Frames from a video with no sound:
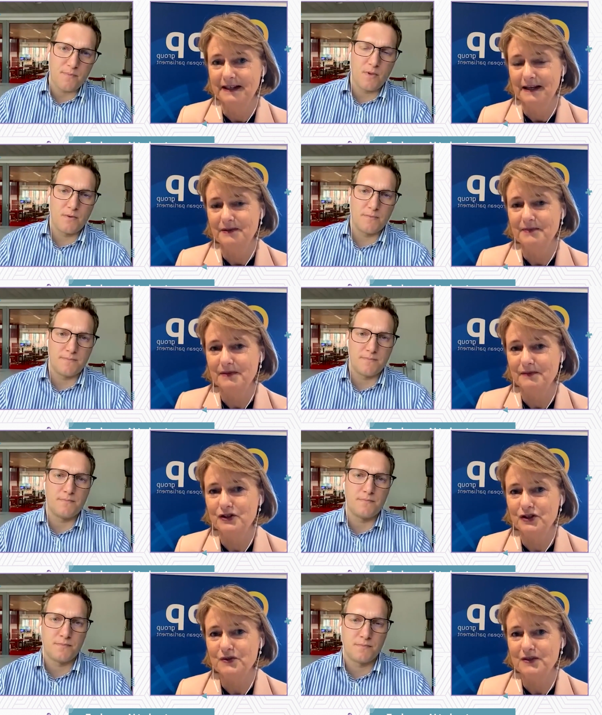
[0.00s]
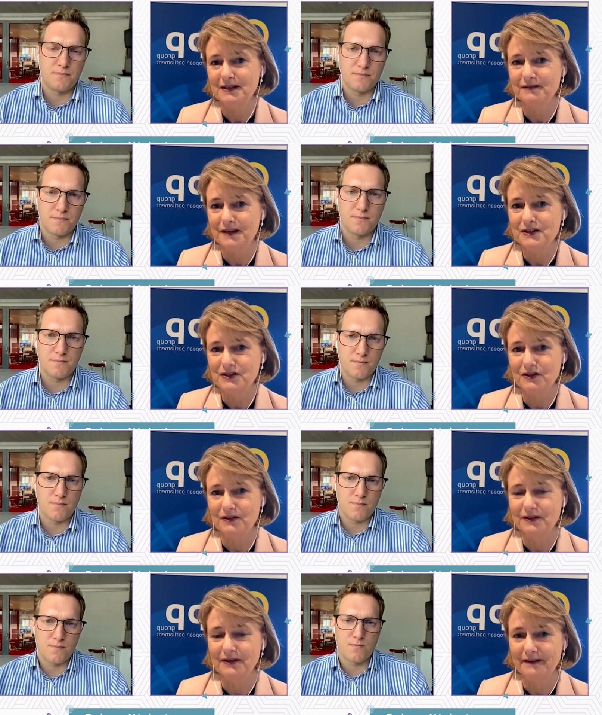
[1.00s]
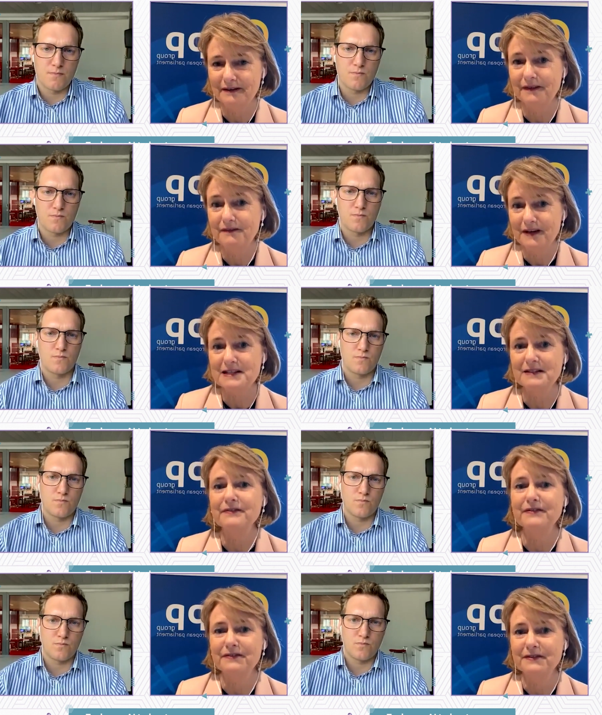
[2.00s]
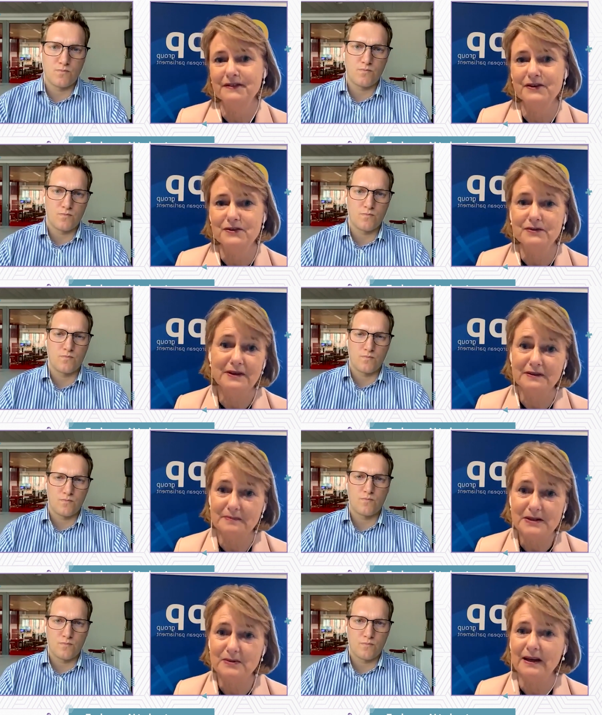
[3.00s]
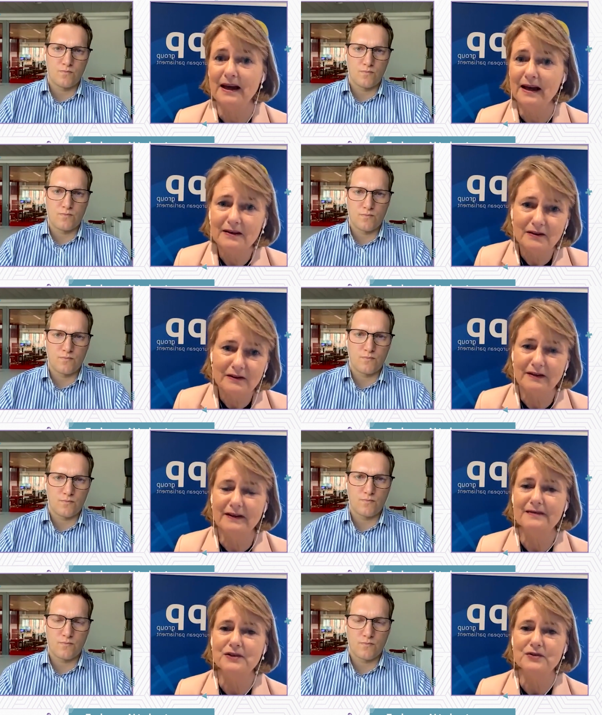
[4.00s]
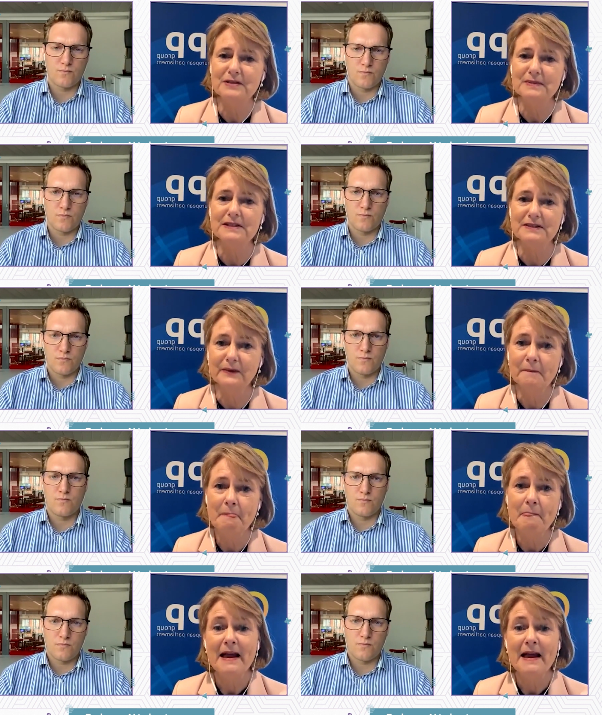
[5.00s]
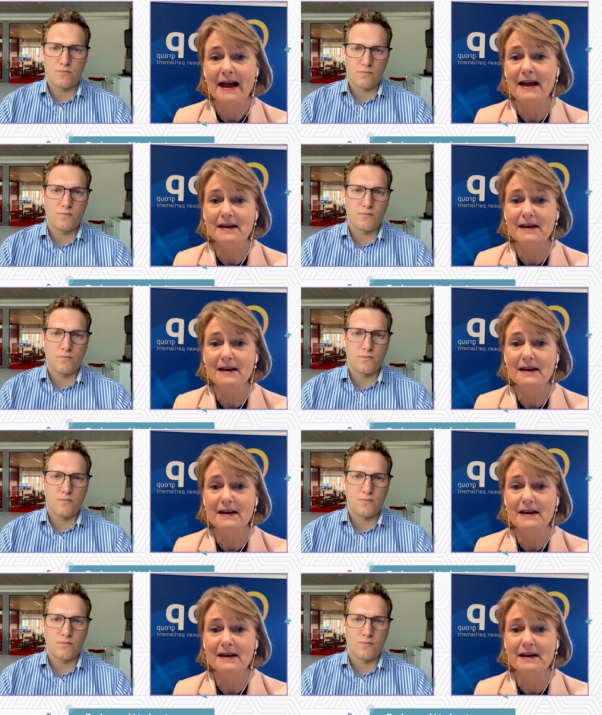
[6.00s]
Speaker 1: and reduce the invasion, the invasive surgery as best we can, or the heavy treatments. So and